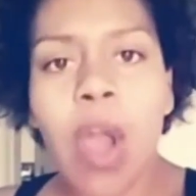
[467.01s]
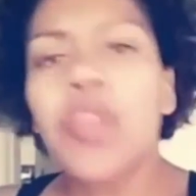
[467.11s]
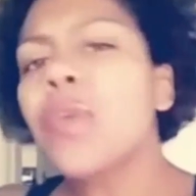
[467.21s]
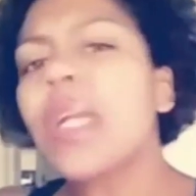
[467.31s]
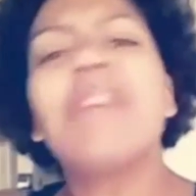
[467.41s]

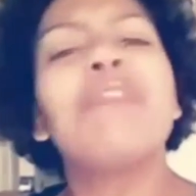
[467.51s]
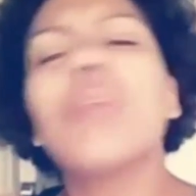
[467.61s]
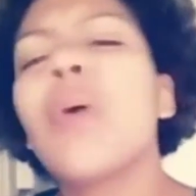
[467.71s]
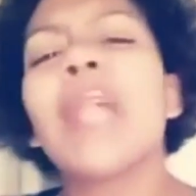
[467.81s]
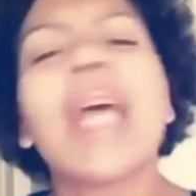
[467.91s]
If you
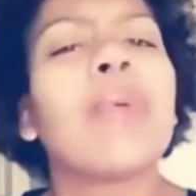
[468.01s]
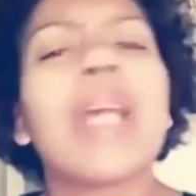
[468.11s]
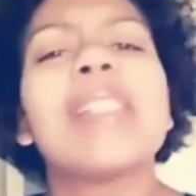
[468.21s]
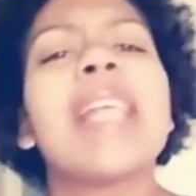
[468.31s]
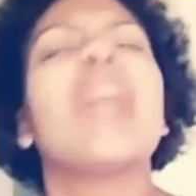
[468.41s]
don't like what
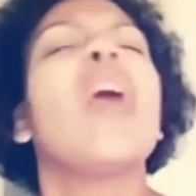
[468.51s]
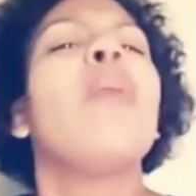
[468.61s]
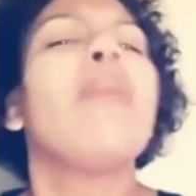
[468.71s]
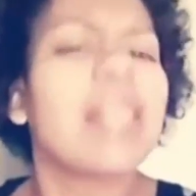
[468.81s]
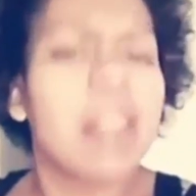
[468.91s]
I say, go
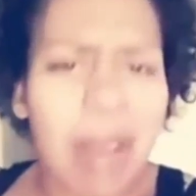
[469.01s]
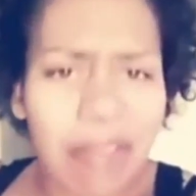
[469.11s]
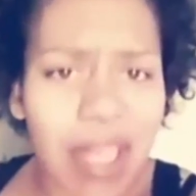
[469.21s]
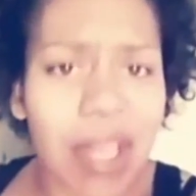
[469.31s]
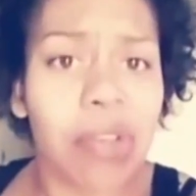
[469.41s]
back to my
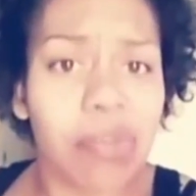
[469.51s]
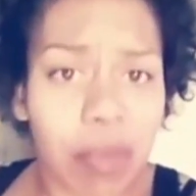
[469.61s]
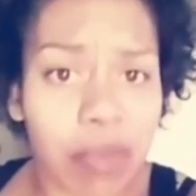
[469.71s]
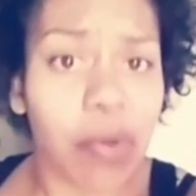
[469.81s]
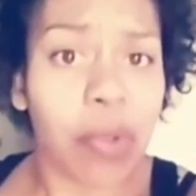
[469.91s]
videos from
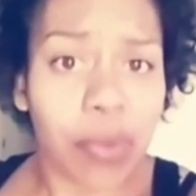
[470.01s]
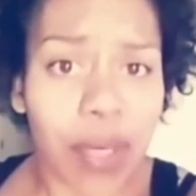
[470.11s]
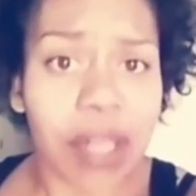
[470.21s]
before 3